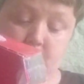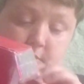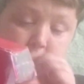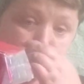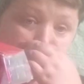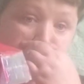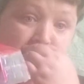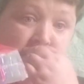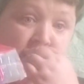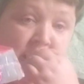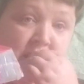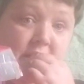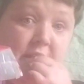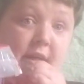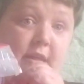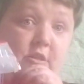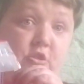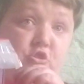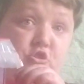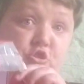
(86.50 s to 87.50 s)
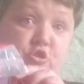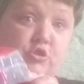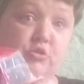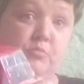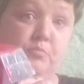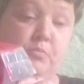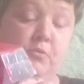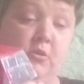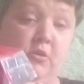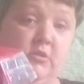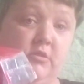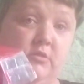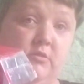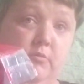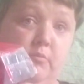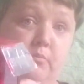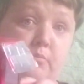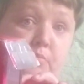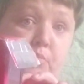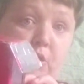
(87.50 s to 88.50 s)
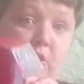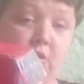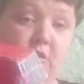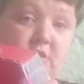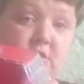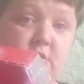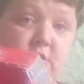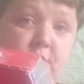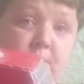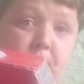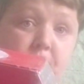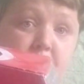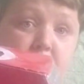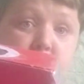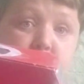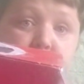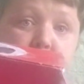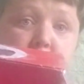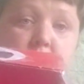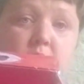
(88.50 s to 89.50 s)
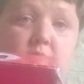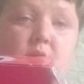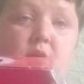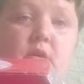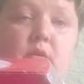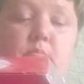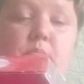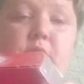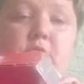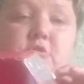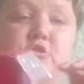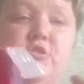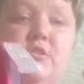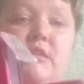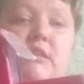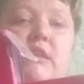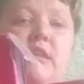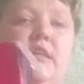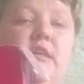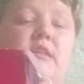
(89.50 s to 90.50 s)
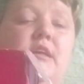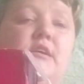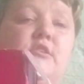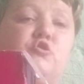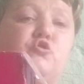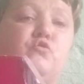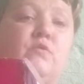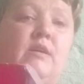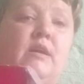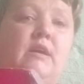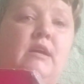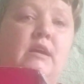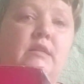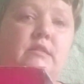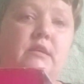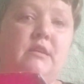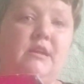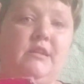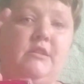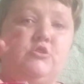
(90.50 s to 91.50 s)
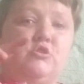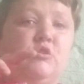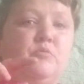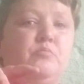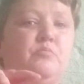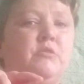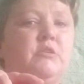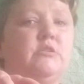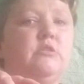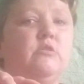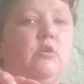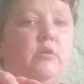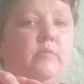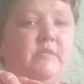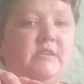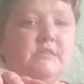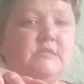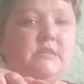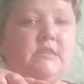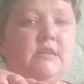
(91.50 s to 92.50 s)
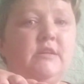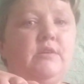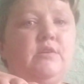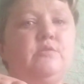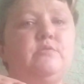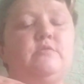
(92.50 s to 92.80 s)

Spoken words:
You're going to need a 2-part box because you're going to need a tray and then a top part, obviously.